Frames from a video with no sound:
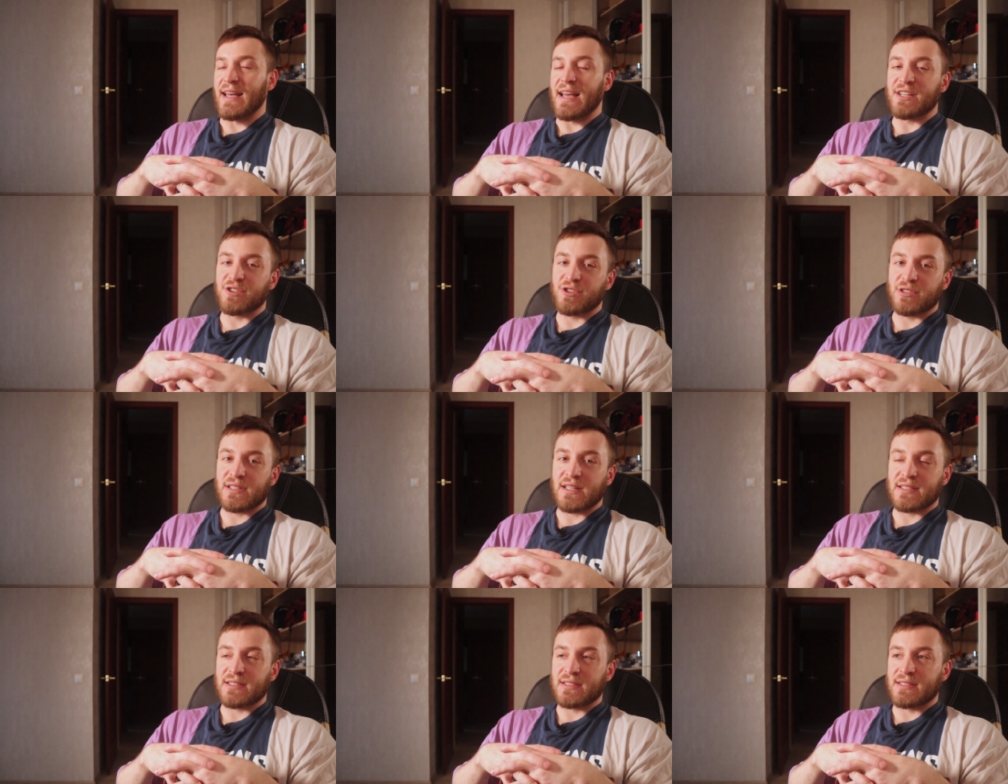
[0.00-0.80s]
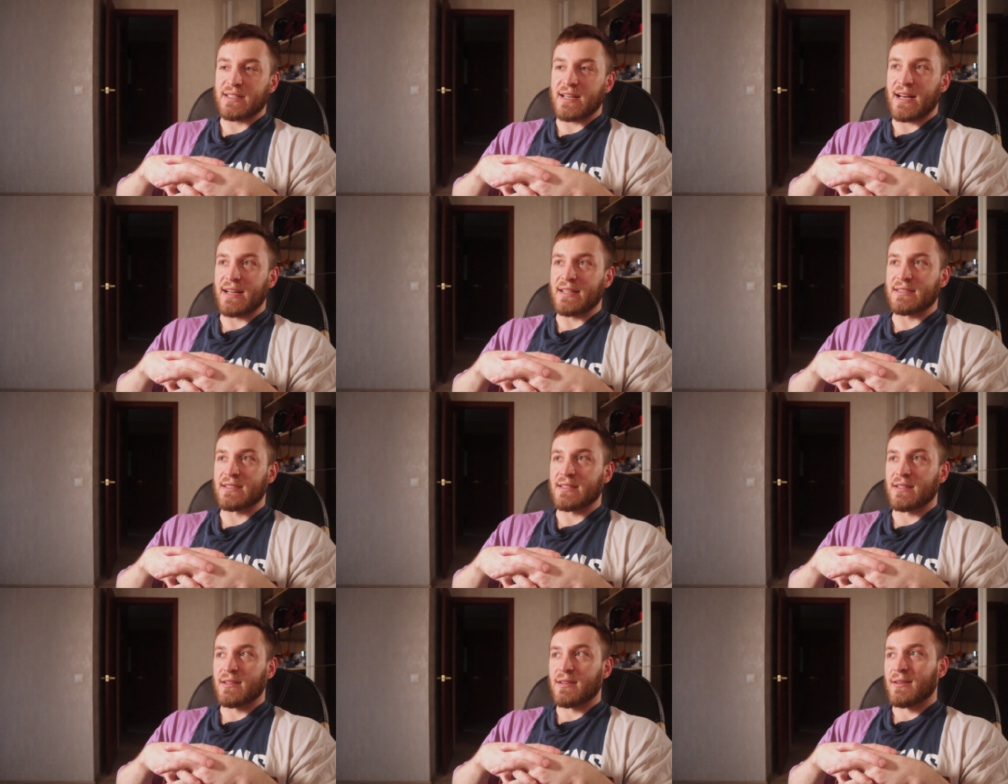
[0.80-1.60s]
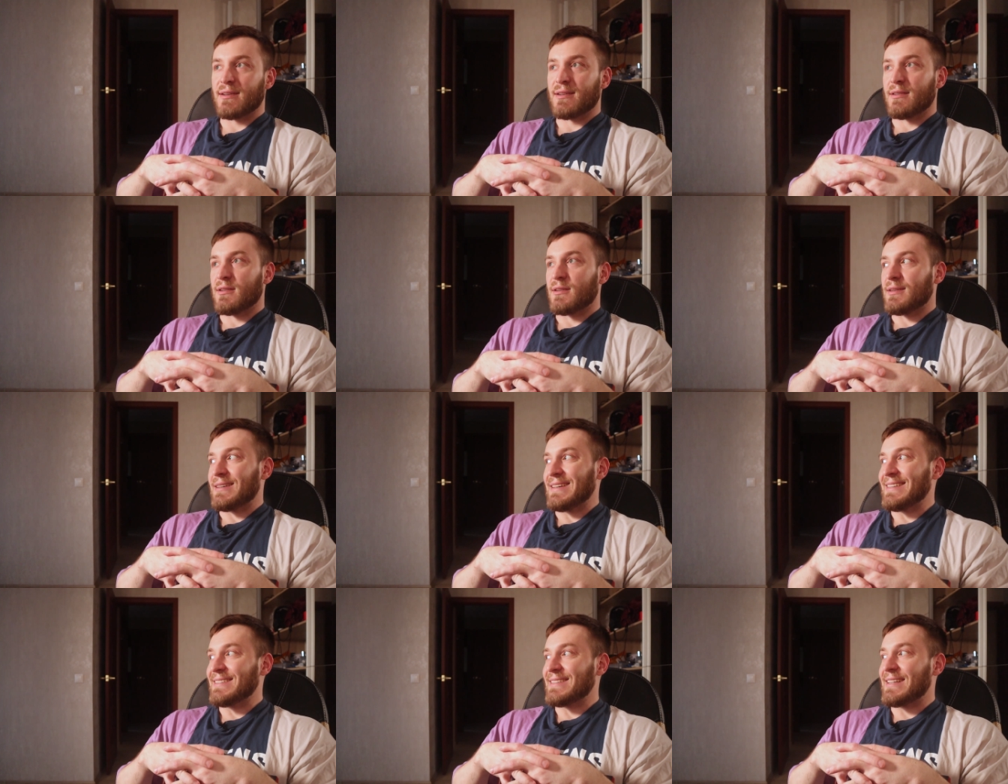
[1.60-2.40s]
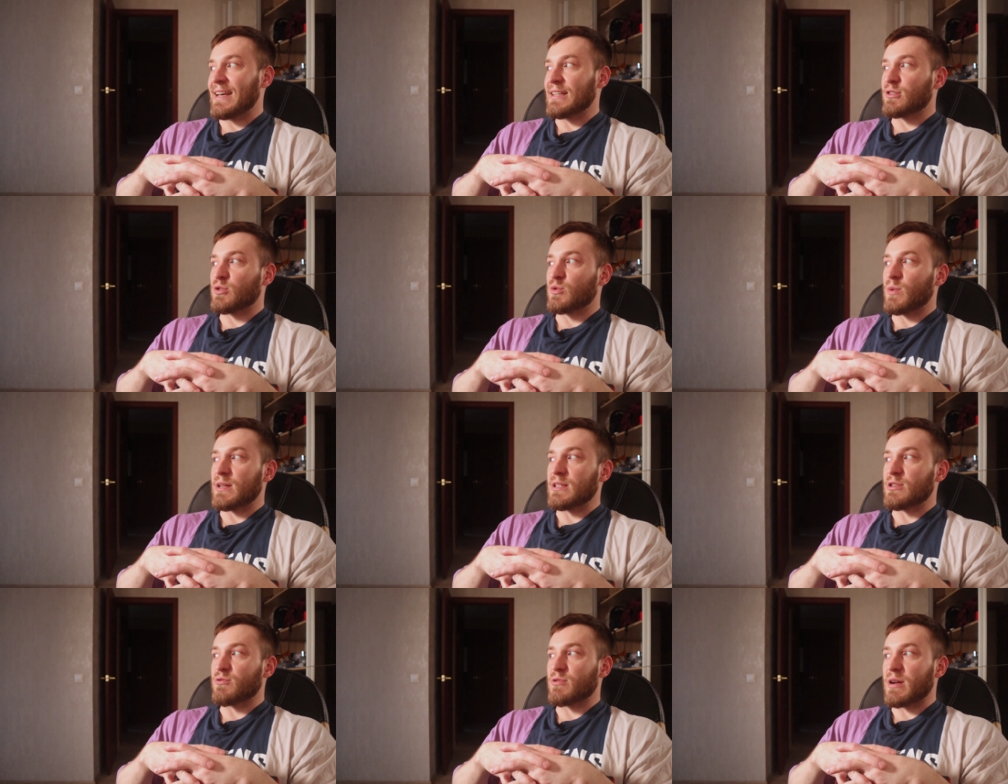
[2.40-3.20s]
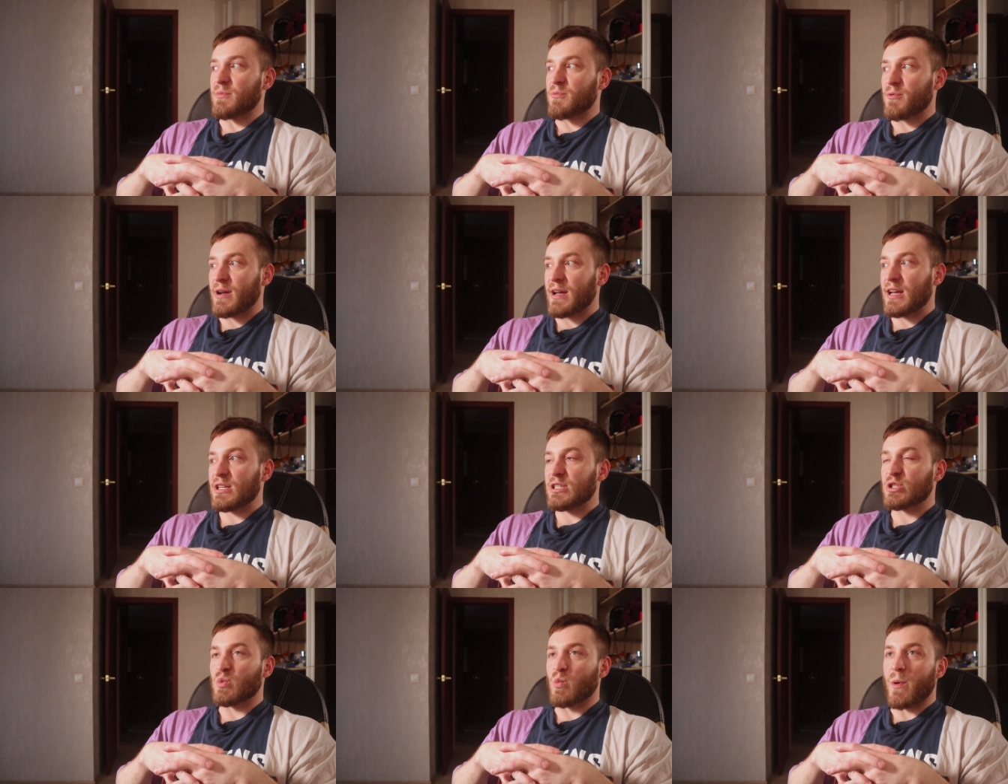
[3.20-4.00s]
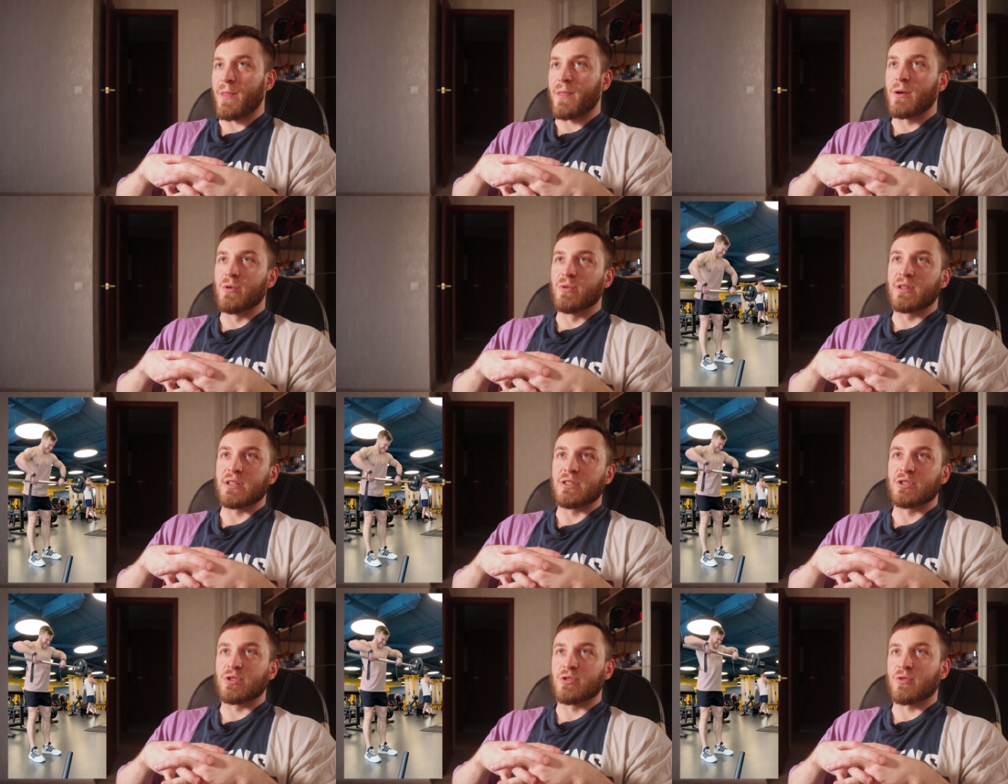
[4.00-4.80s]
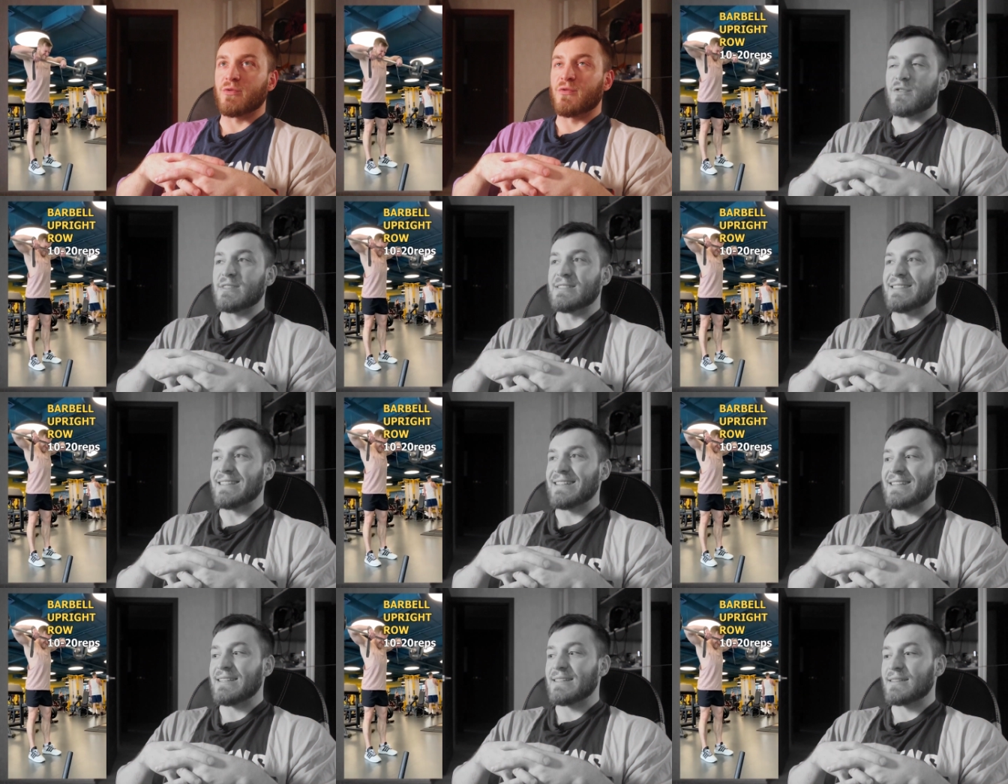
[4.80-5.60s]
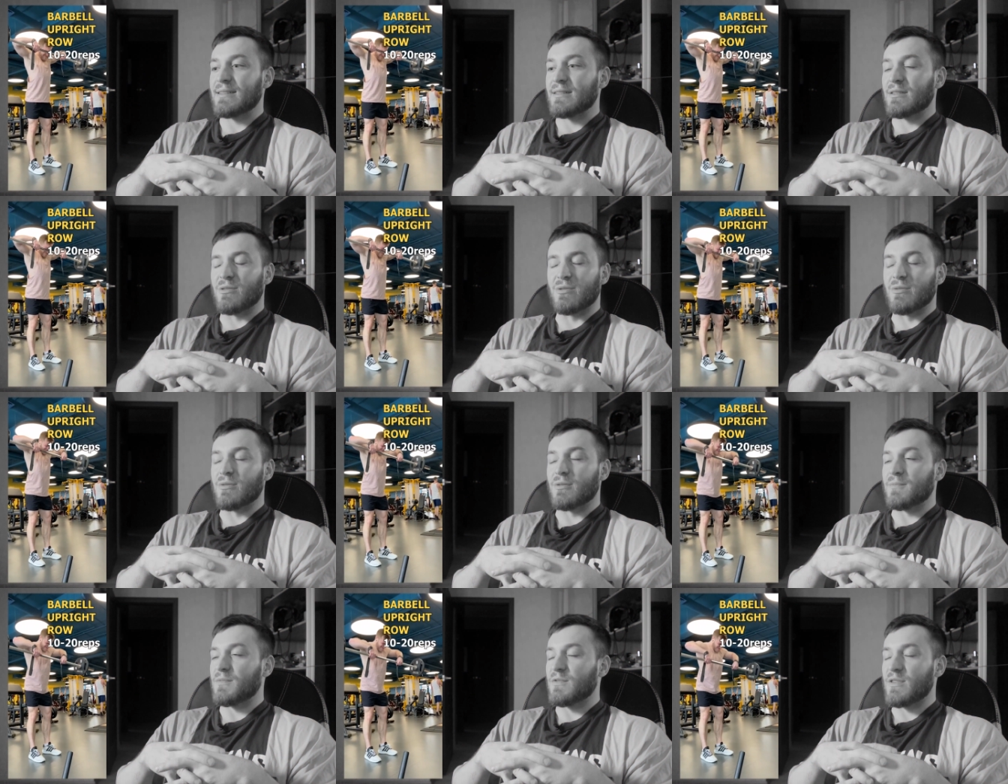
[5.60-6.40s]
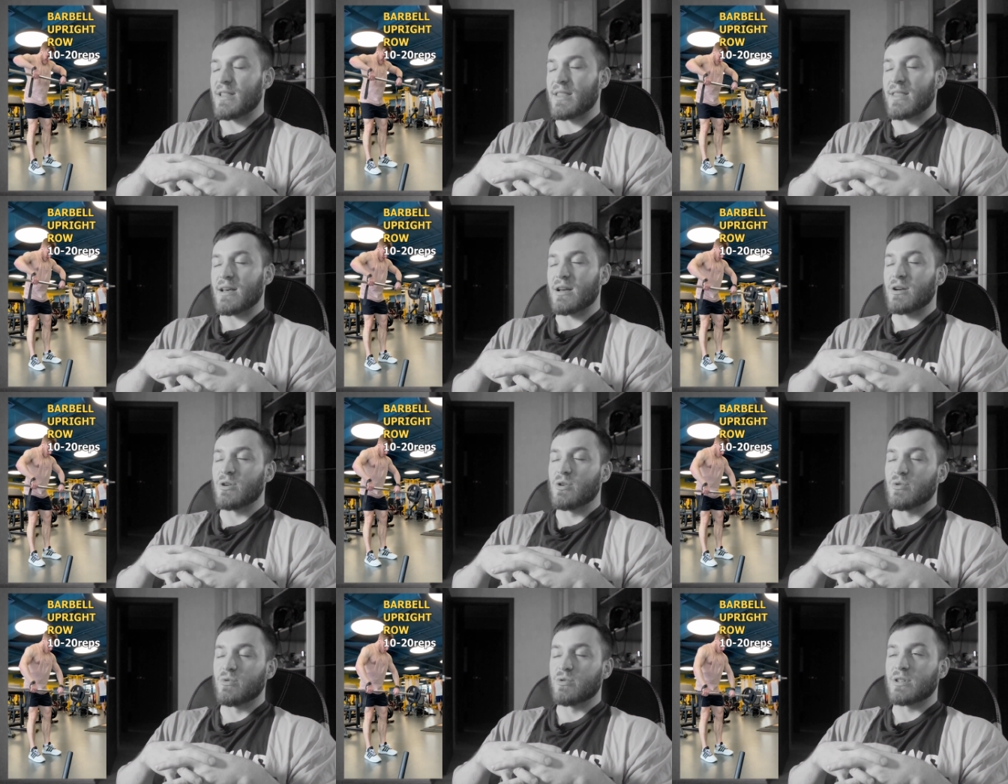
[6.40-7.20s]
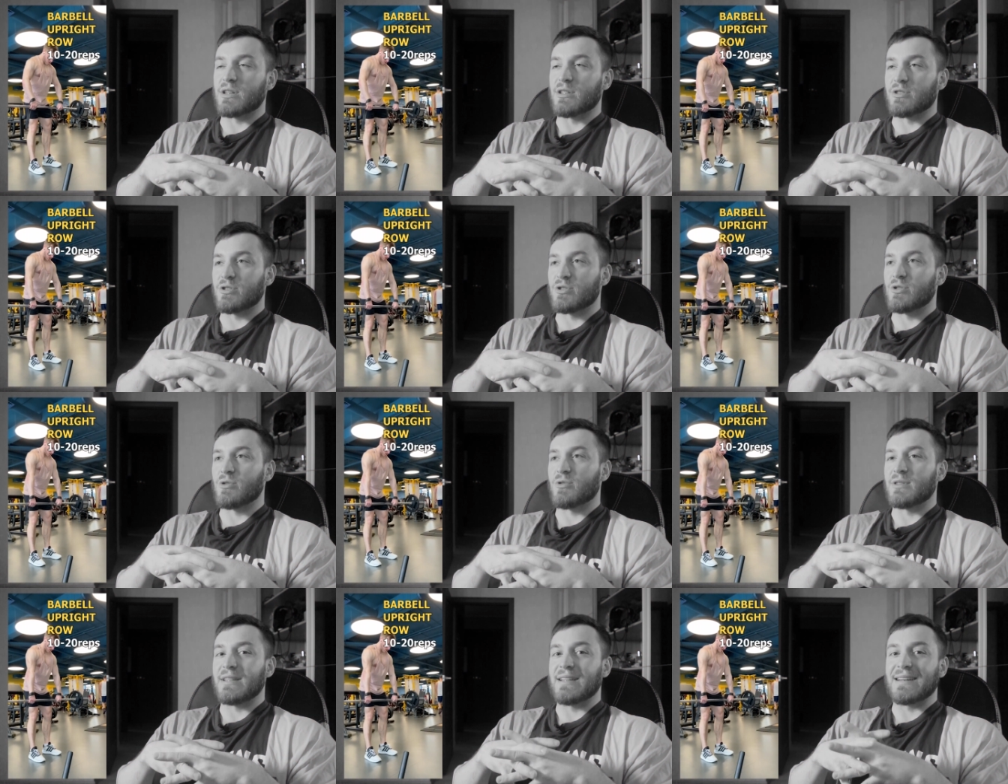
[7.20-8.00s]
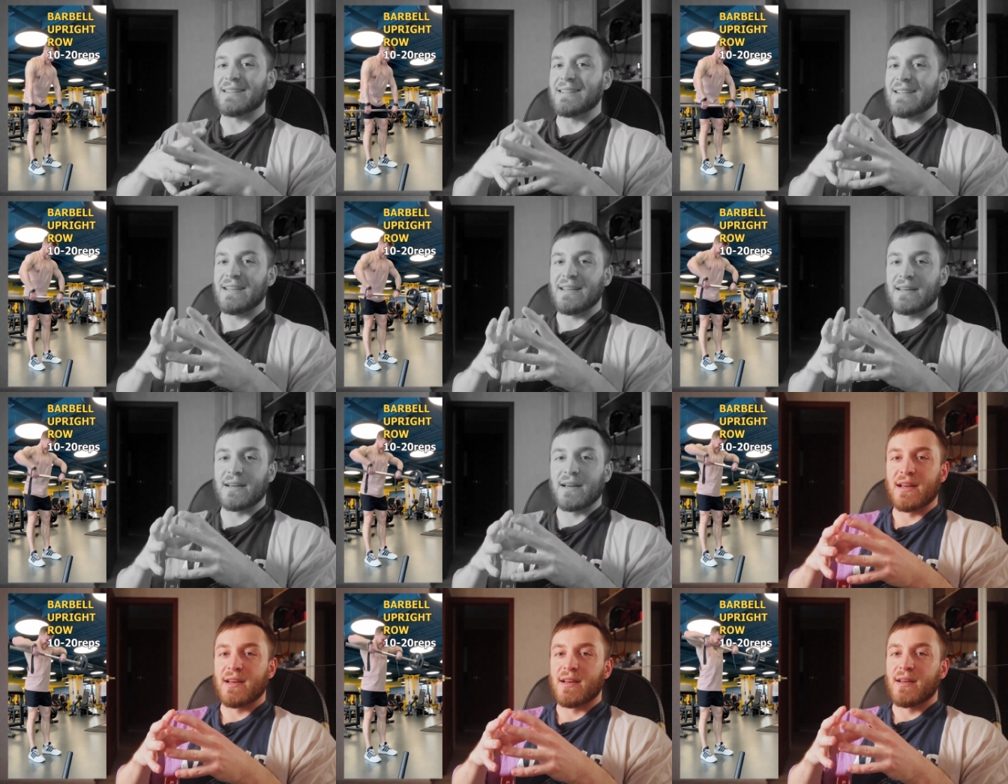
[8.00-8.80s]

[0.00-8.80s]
dangerous exercise in 10 to 20 rep range with good controlled physique, with good controlled technique.